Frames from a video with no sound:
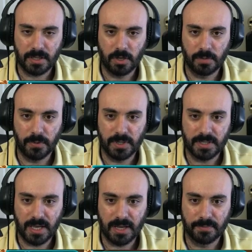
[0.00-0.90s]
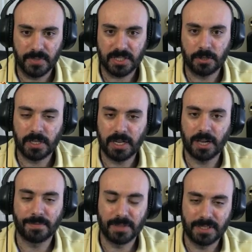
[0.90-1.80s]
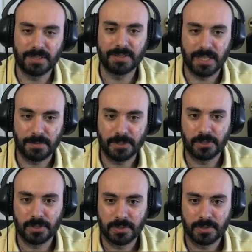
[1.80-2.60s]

the hope was, yeah, let's start getting off a little damage.